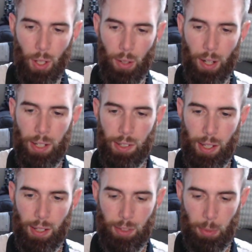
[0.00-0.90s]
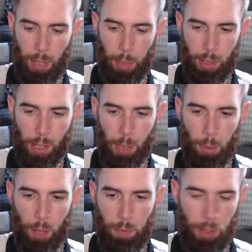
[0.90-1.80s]
right? It sometimes can come
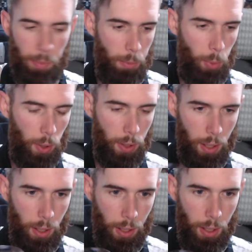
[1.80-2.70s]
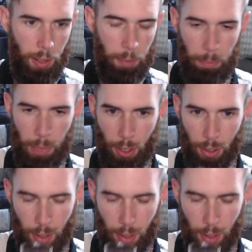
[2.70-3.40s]
off as a bit more bitter,